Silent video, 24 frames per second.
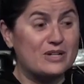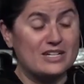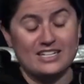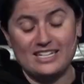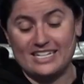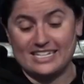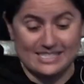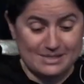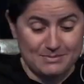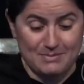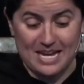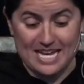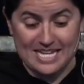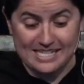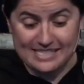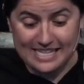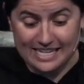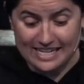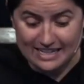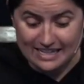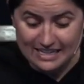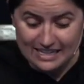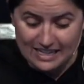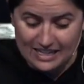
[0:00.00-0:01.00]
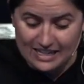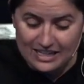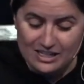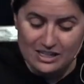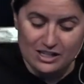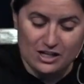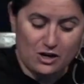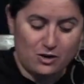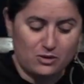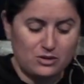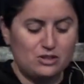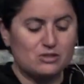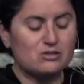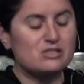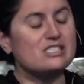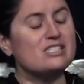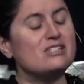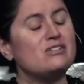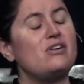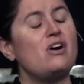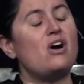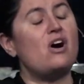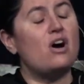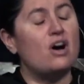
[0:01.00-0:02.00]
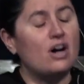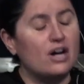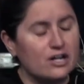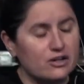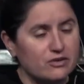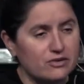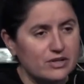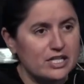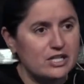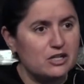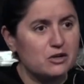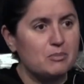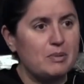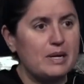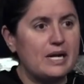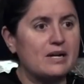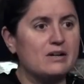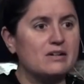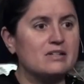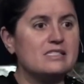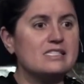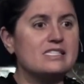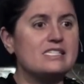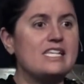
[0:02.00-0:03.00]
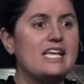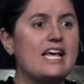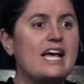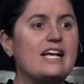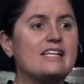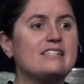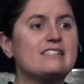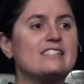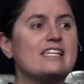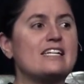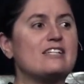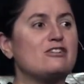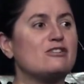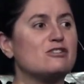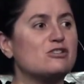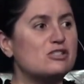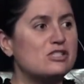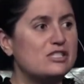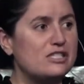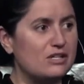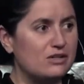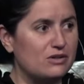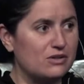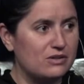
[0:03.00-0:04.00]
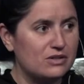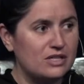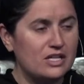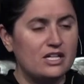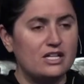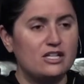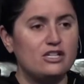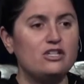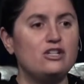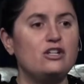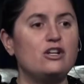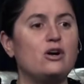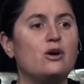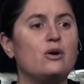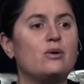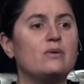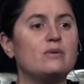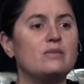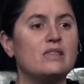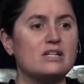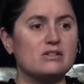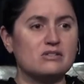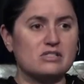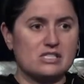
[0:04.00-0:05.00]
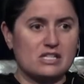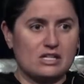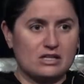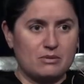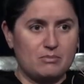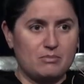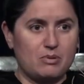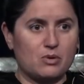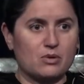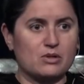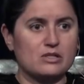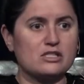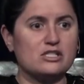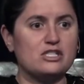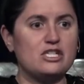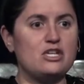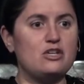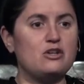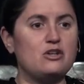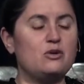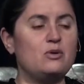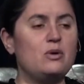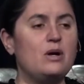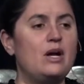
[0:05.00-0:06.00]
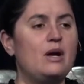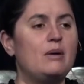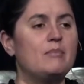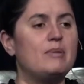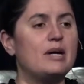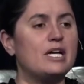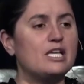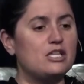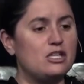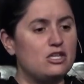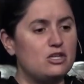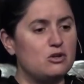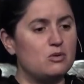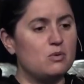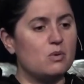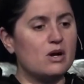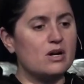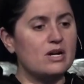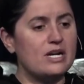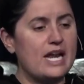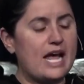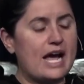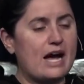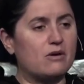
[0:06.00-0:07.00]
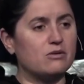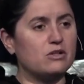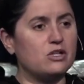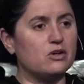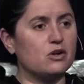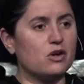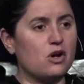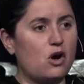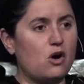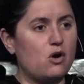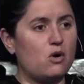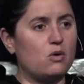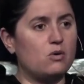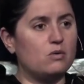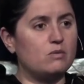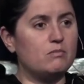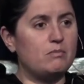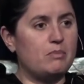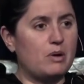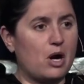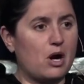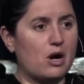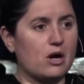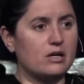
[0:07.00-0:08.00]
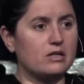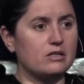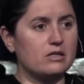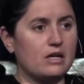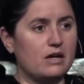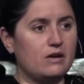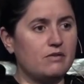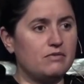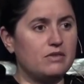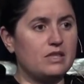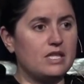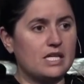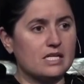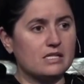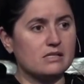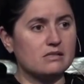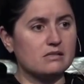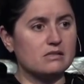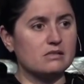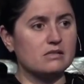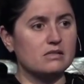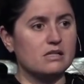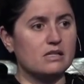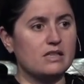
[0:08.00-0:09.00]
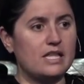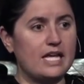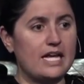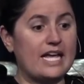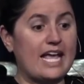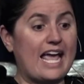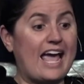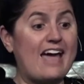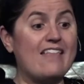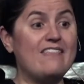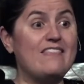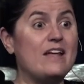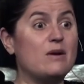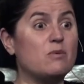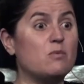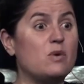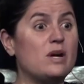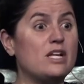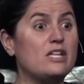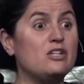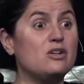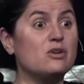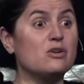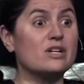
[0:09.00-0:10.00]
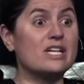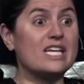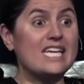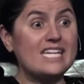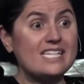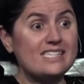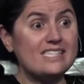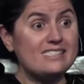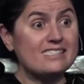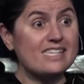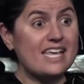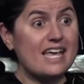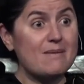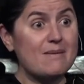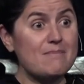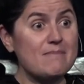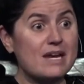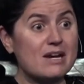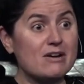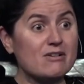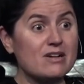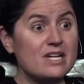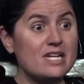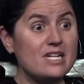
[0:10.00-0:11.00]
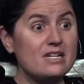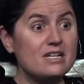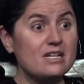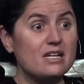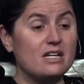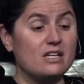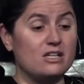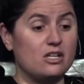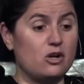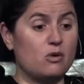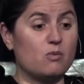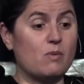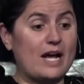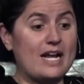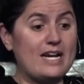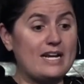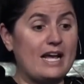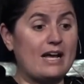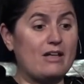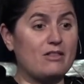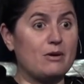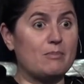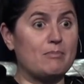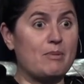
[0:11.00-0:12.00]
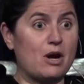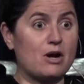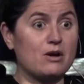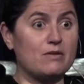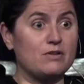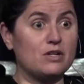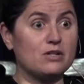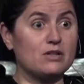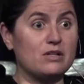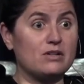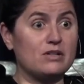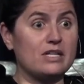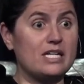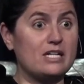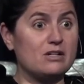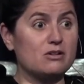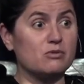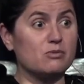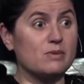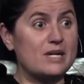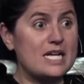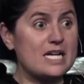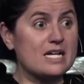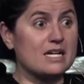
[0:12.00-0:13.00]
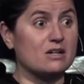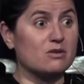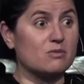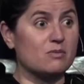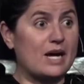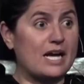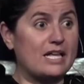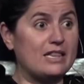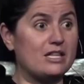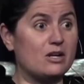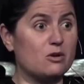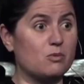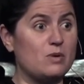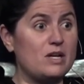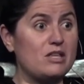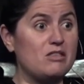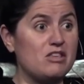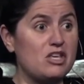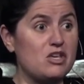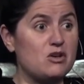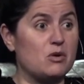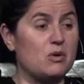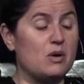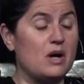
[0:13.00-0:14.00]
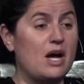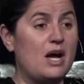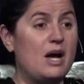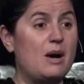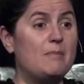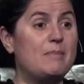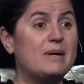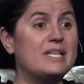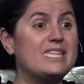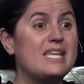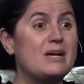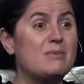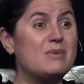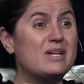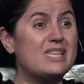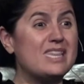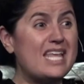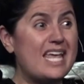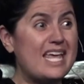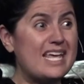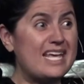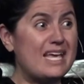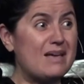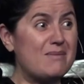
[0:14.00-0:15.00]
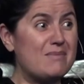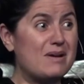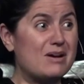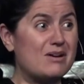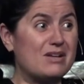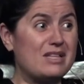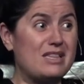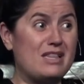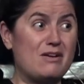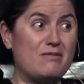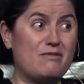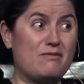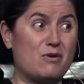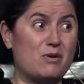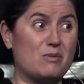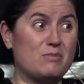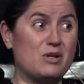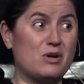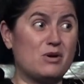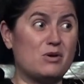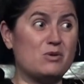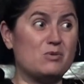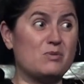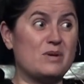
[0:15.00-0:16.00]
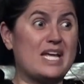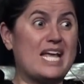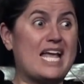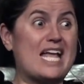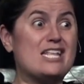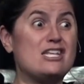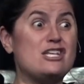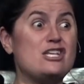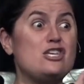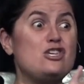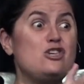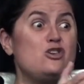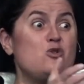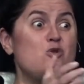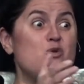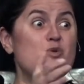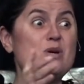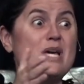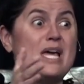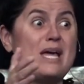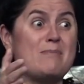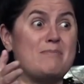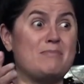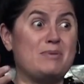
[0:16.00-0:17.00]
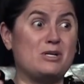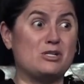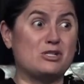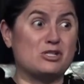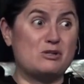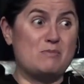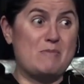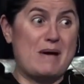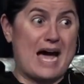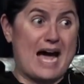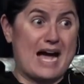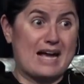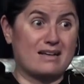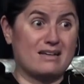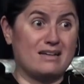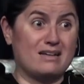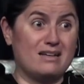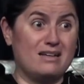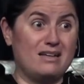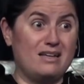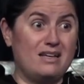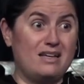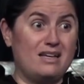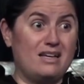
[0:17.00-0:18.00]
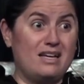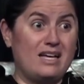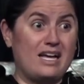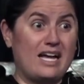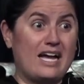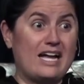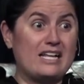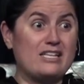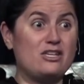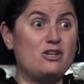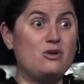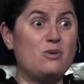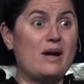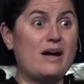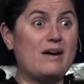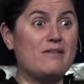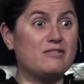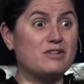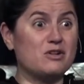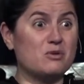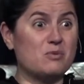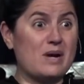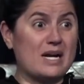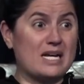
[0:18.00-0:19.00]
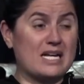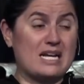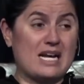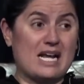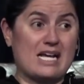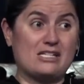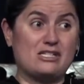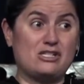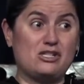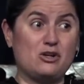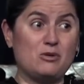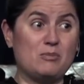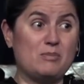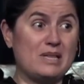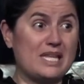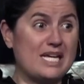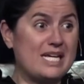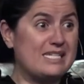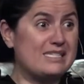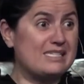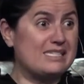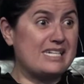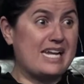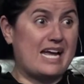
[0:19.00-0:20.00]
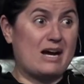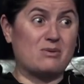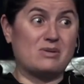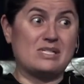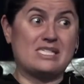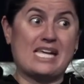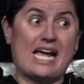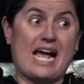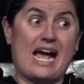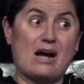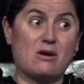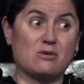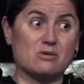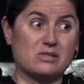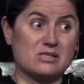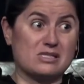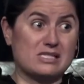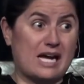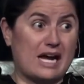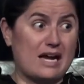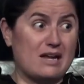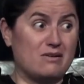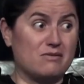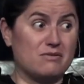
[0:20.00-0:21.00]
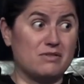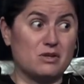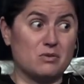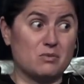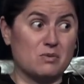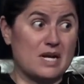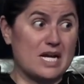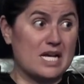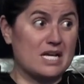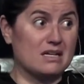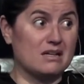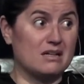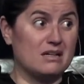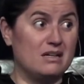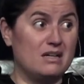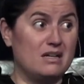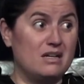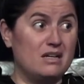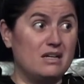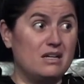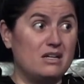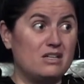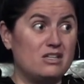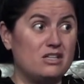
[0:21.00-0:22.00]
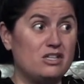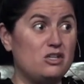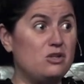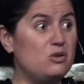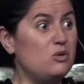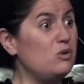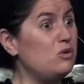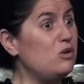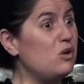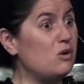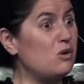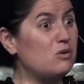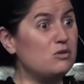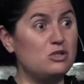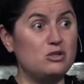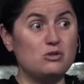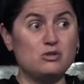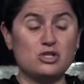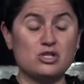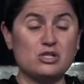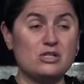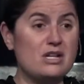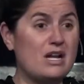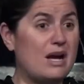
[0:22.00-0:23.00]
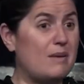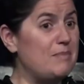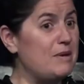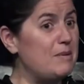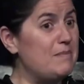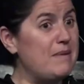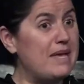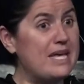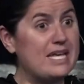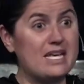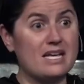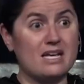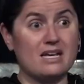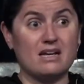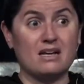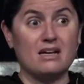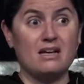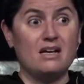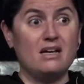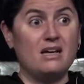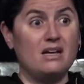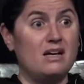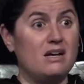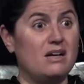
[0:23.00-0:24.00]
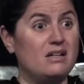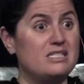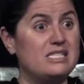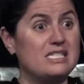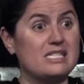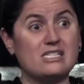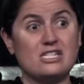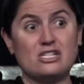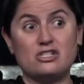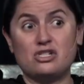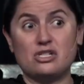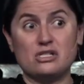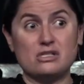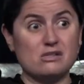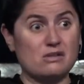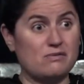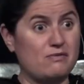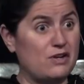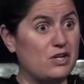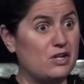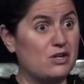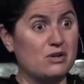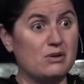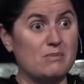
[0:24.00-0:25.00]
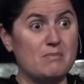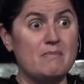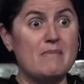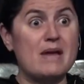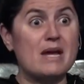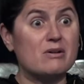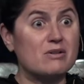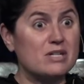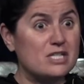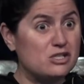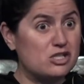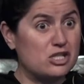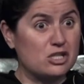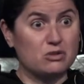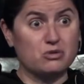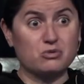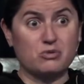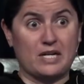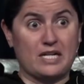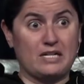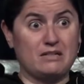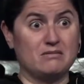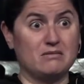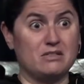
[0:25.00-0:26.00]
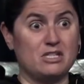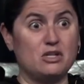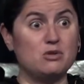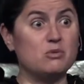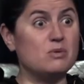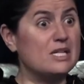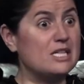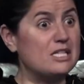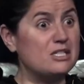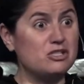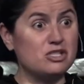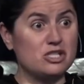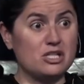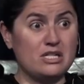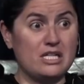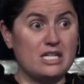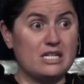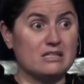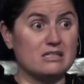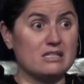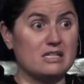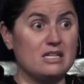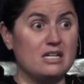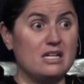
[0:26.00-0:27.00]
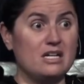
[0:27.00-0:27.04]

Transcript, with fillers: It's amazing. You know, you're still honoring your parents, yes, and you're still, you know, they're still important to you, but you are now your own part of this thing. And then when your kids get married, you know, right now they're part of your little inner ring, right? They're with you. But then when they get married, they form their own ring and you get pushed back. And you have to recognize your place now is outside of the ring. You don't you should not be making decisions for your married children. You really shouldn't.